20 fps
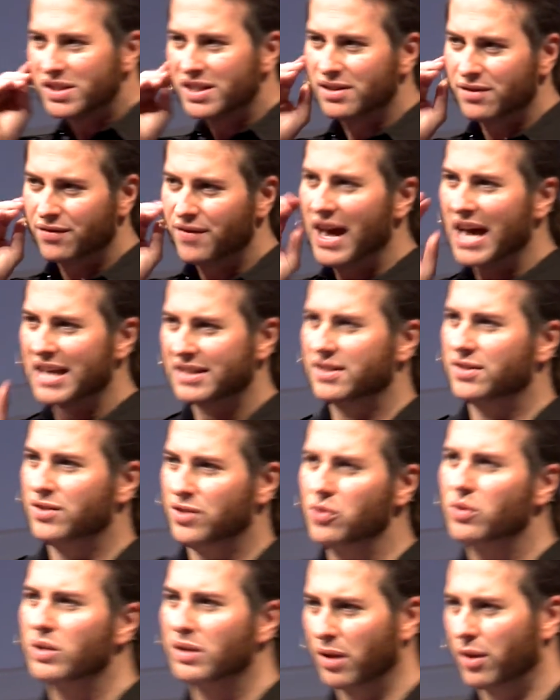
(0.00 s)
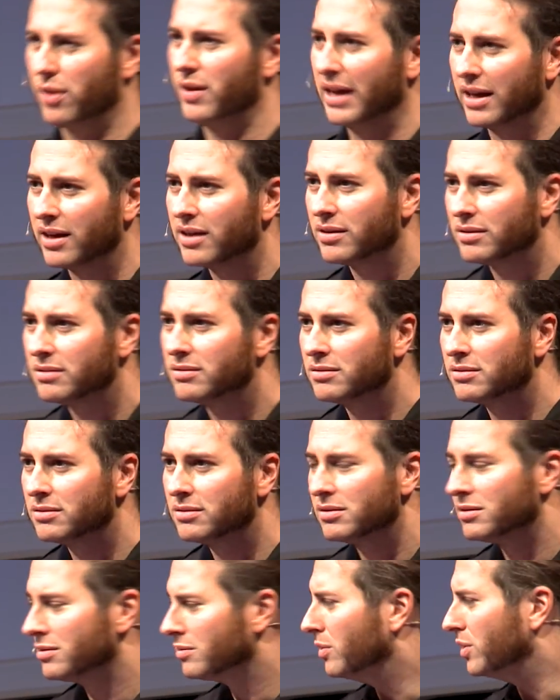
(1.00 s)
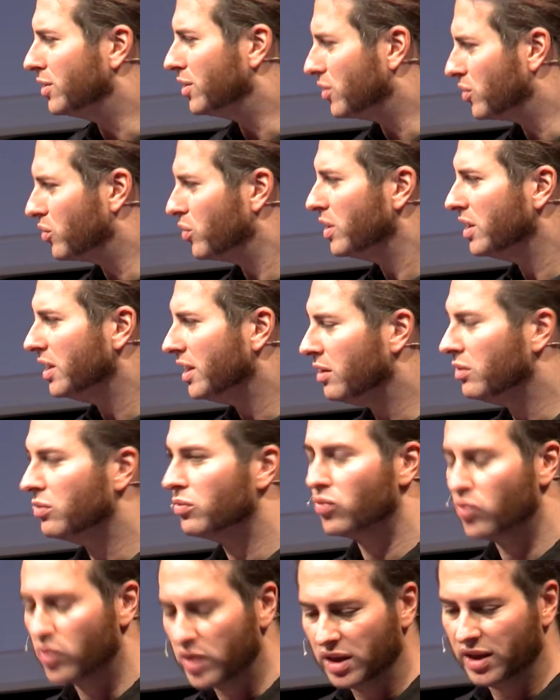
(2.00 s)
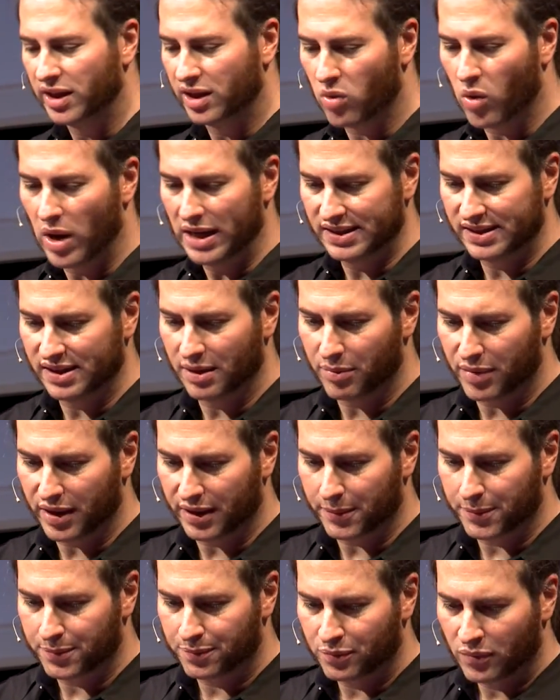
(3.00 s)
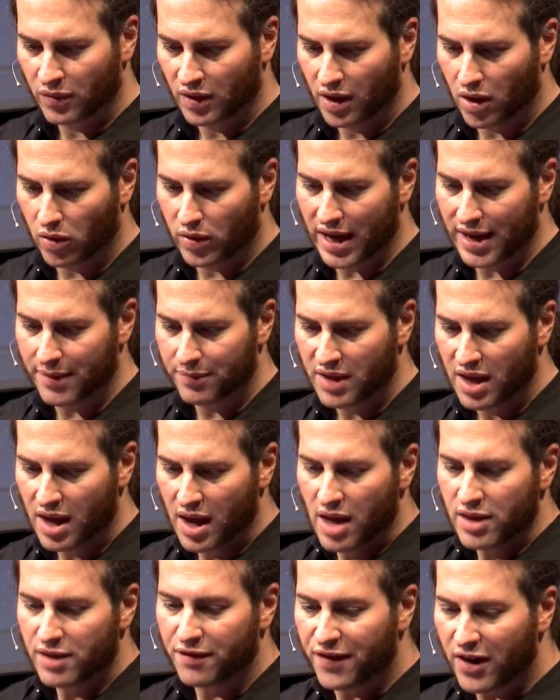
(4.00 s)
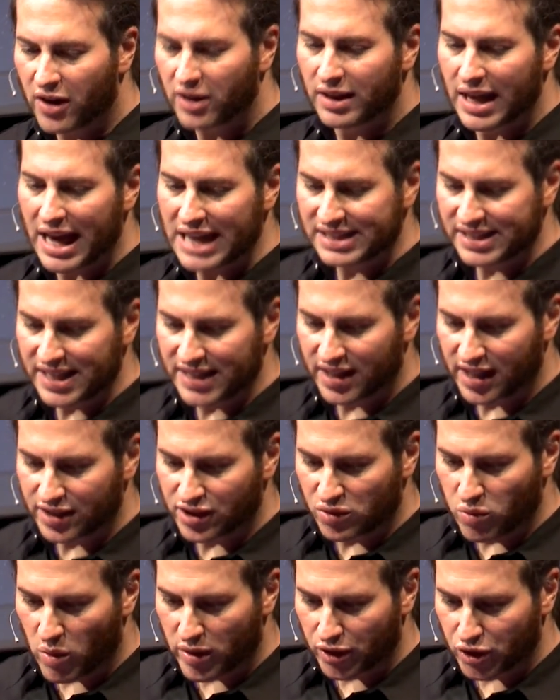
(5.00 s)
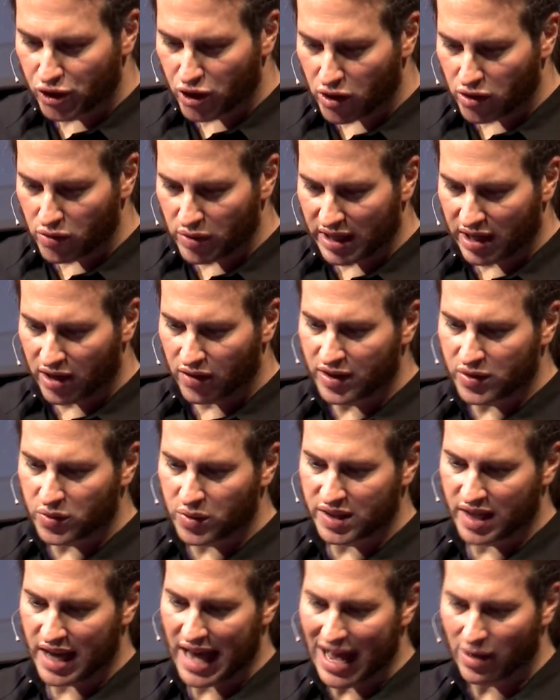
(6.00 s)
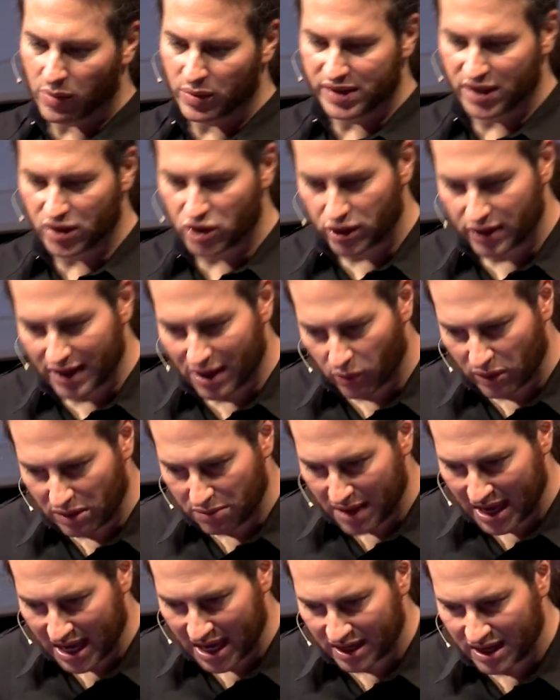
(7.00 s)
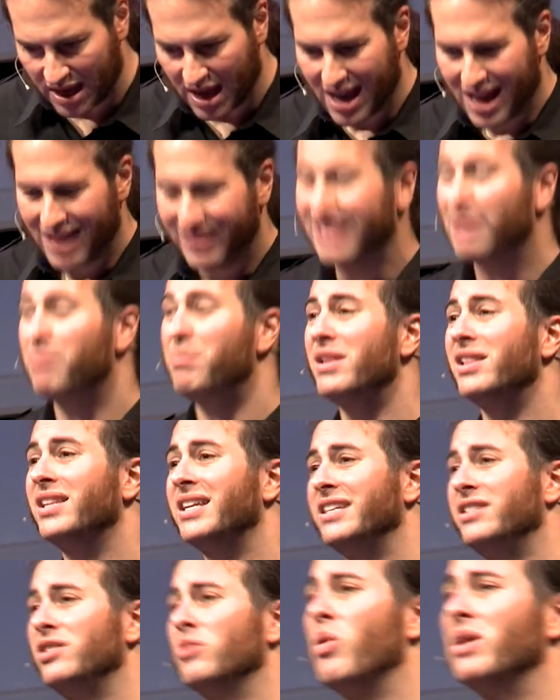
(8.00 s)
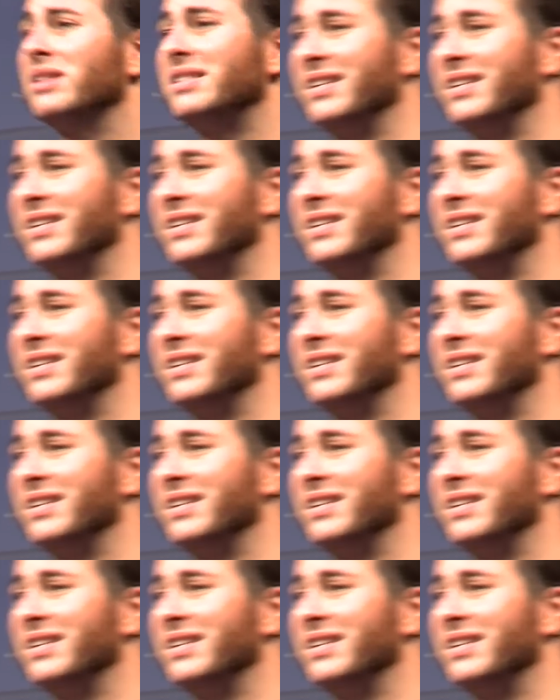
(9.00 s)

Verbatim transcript: as fast as you can think, which is really, really quite something. Okay? The very last thing that I just want to show you here, this was an acquisition that we made, the ability to once